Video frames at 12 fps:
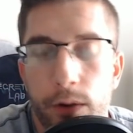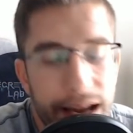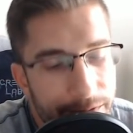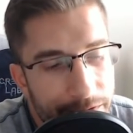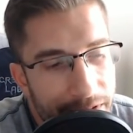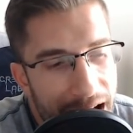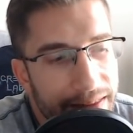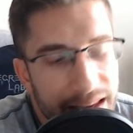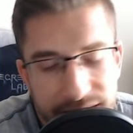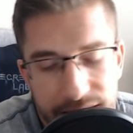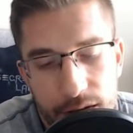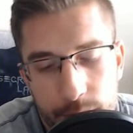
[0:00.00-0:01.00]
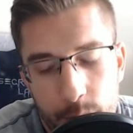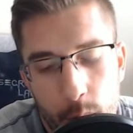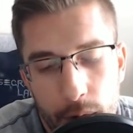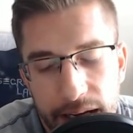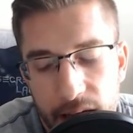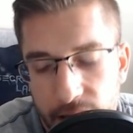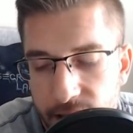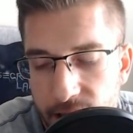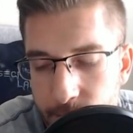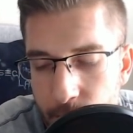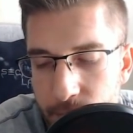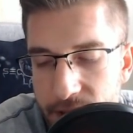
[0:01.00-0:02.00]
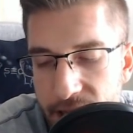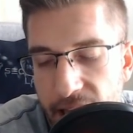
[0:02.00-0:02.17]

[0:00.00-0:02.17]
In fact, that's a good point. I could come up with an